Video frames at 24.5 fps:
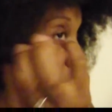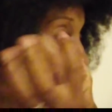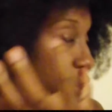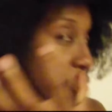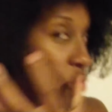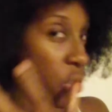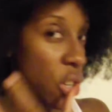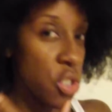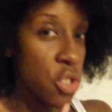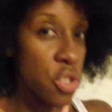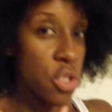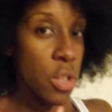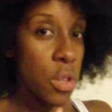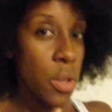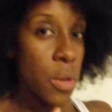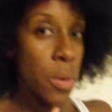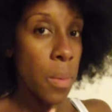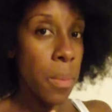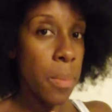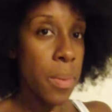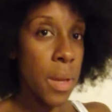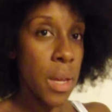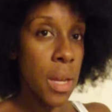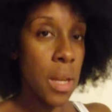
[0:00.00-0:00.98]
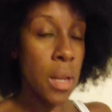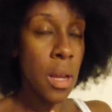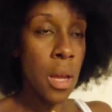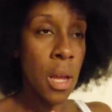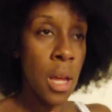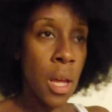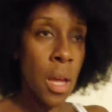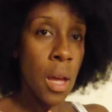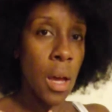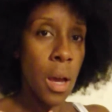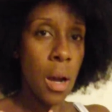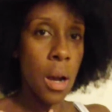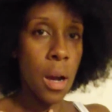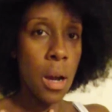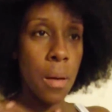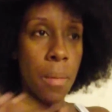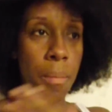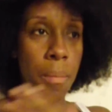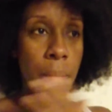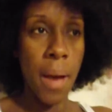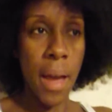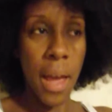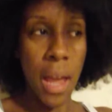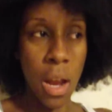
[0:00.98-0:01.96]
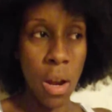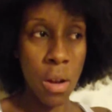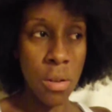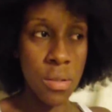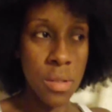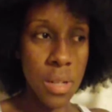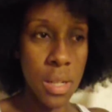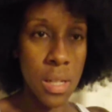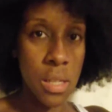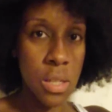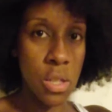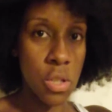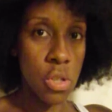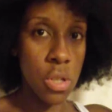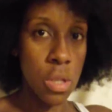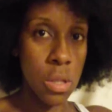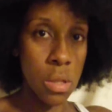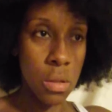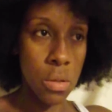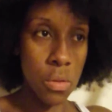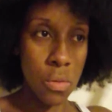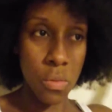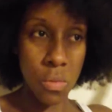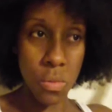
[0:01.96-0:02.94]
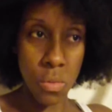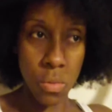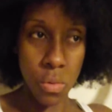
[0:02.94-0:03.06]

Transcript: stretched a little bit. My hair does just,